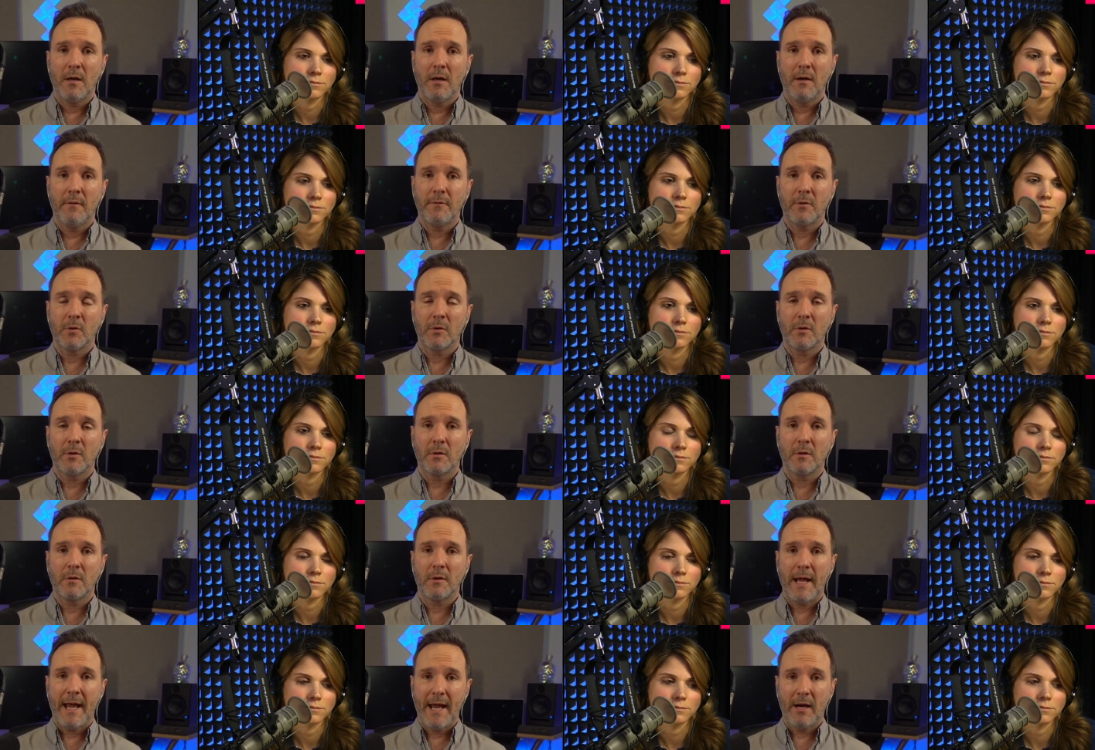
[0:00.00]
Speaker 1: of
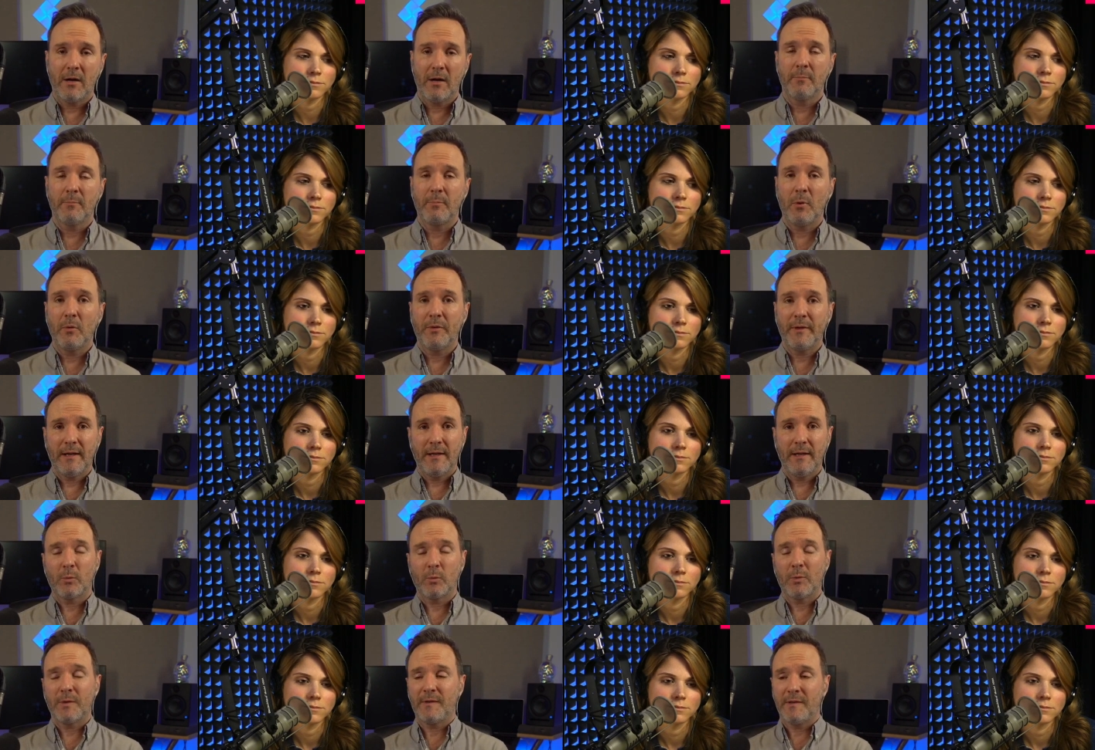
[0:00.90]
your hair, both
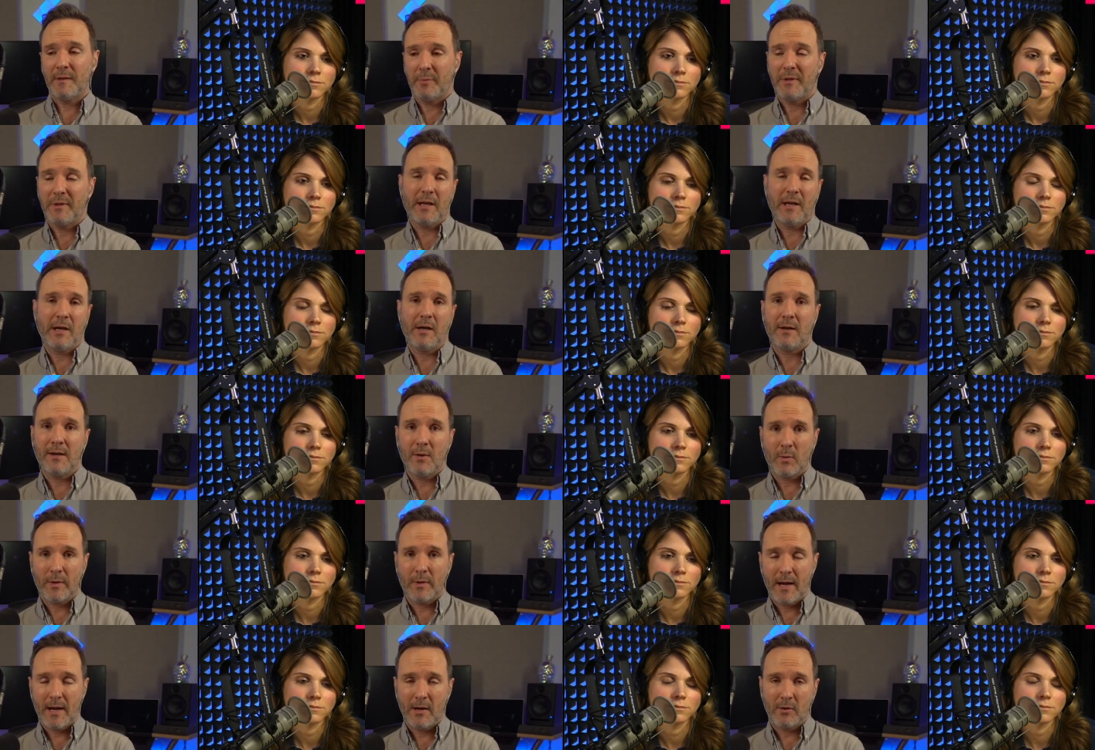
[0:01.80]
in the recipient
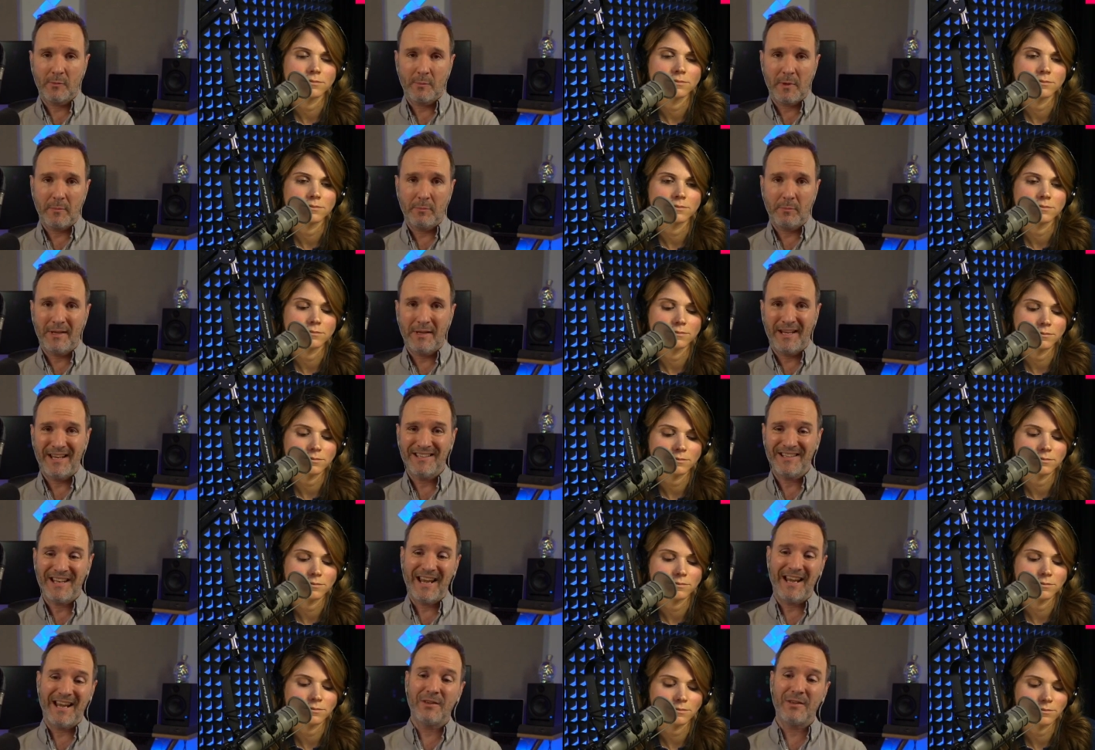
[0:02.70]
area where the hair is being
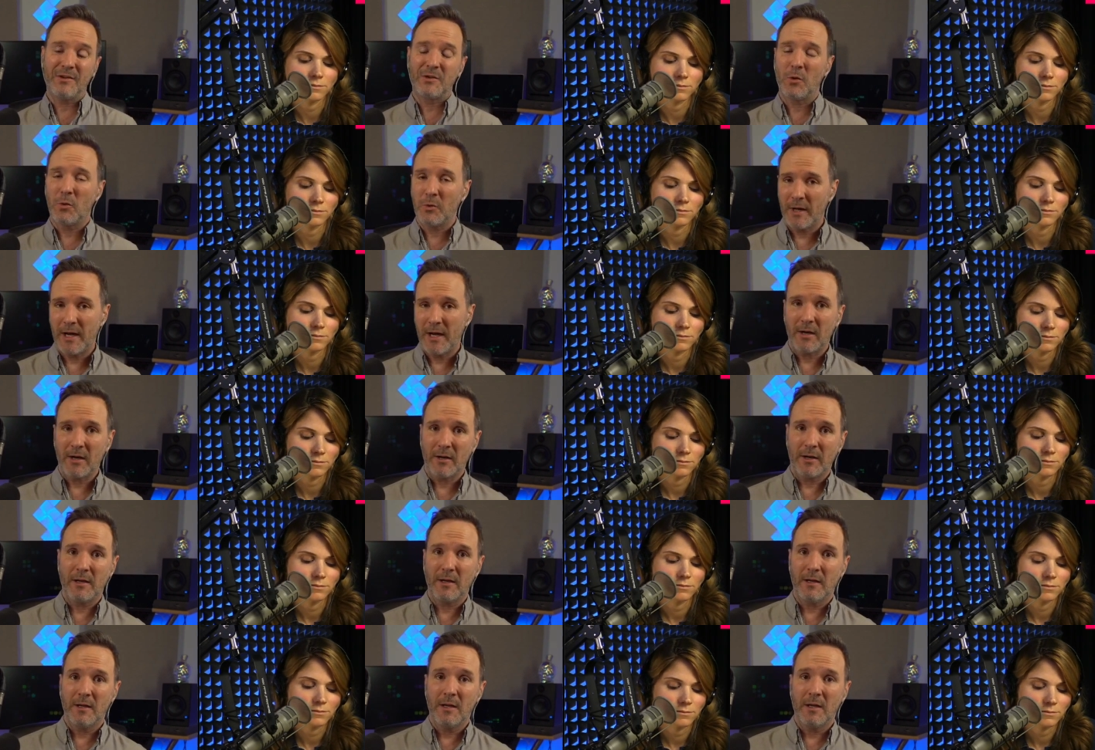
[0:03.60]
placed and the donor
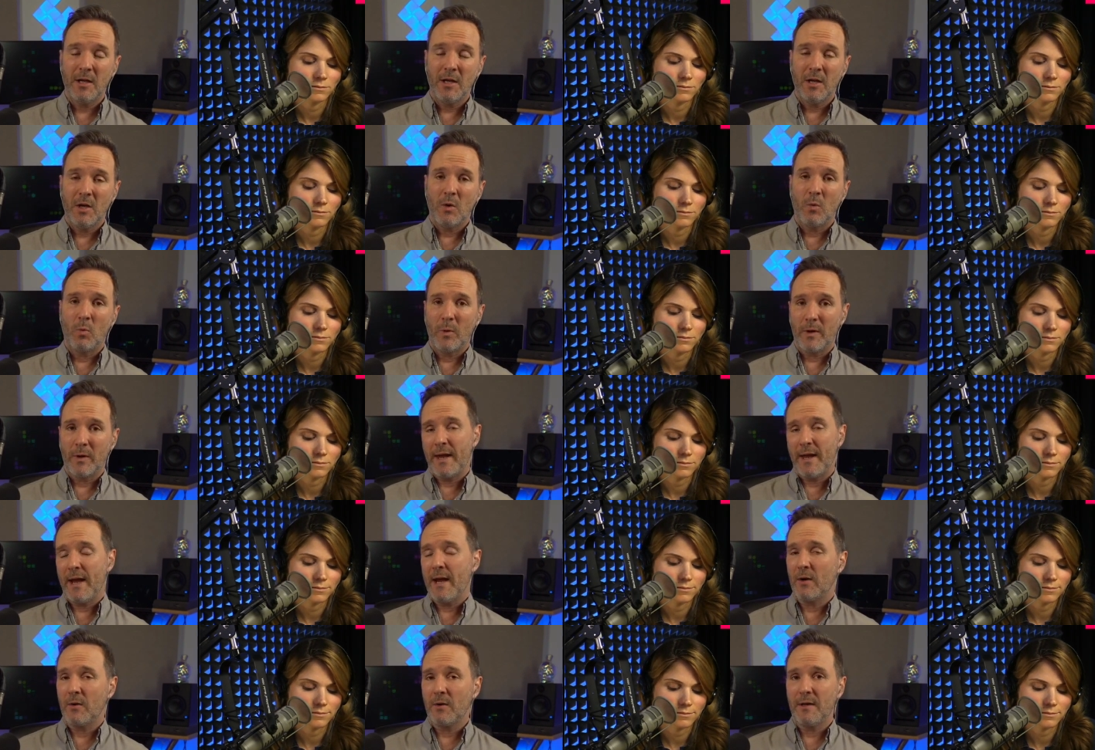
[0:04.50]
area where
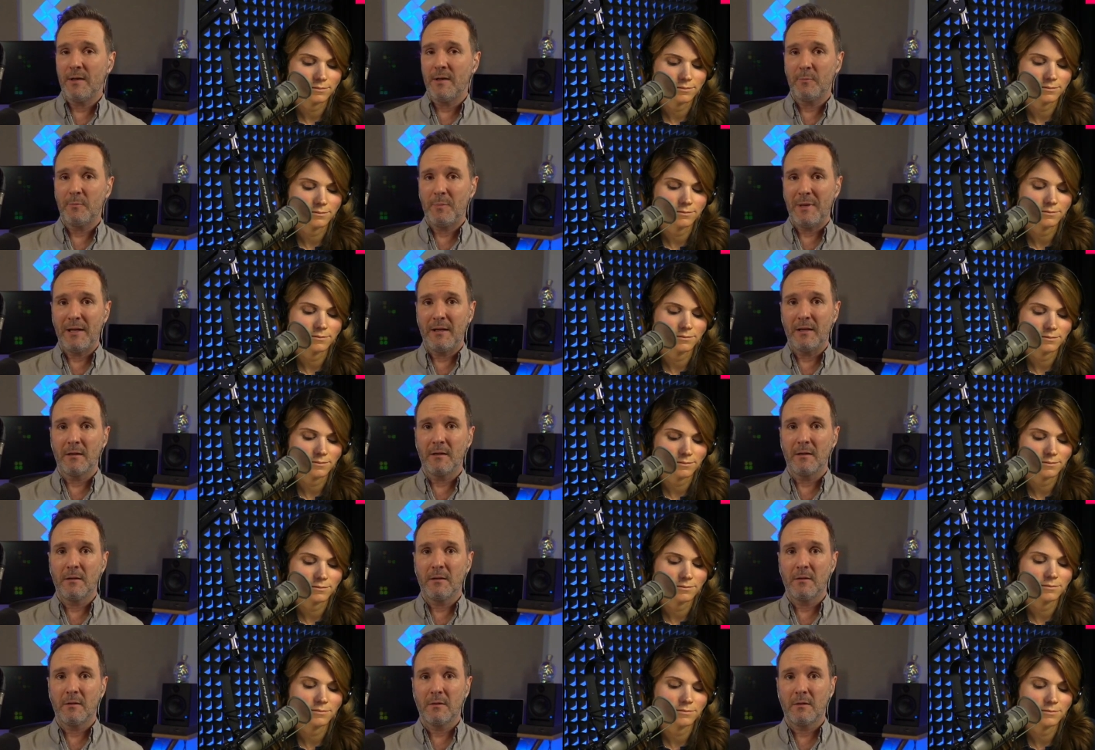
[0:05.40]
the hair is
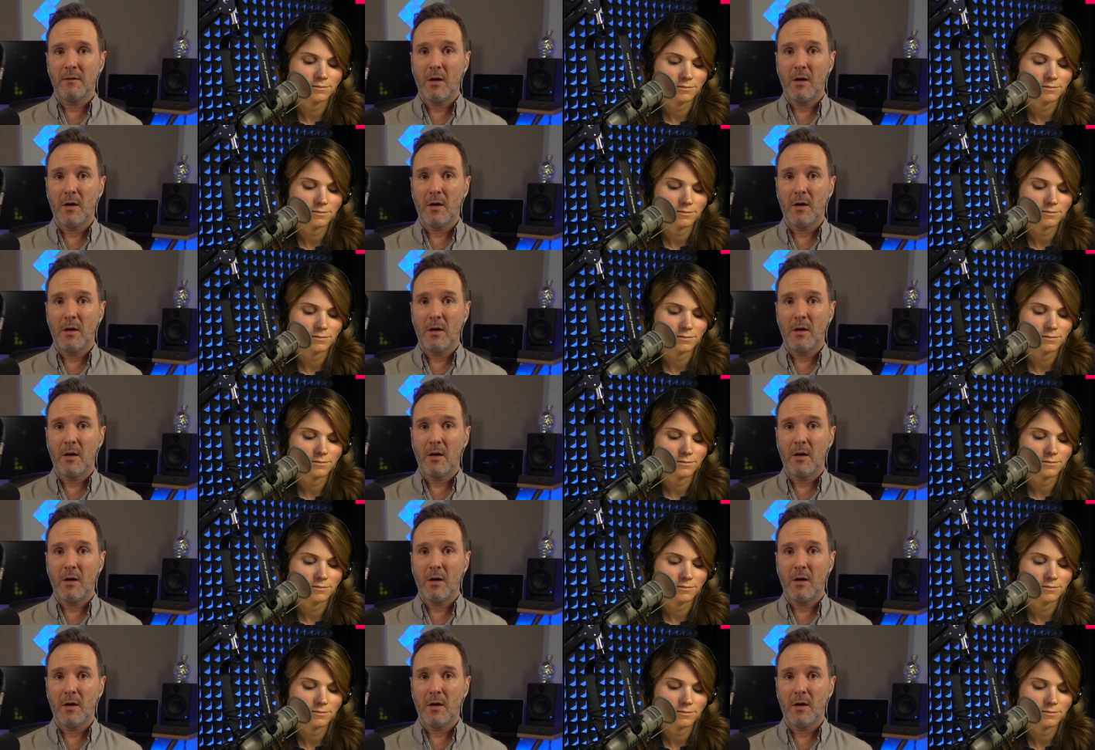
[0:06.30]
being